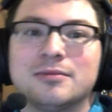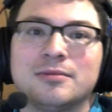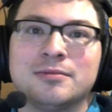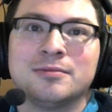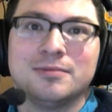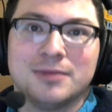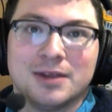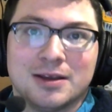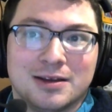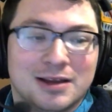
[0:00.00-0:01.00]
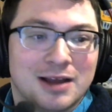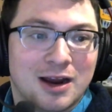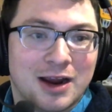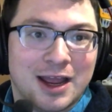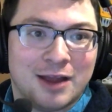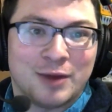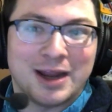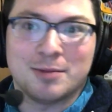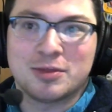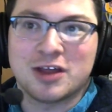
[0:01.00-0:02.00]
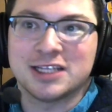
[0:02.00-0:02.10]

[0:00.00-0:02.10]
Hmm. All right, random thoughts,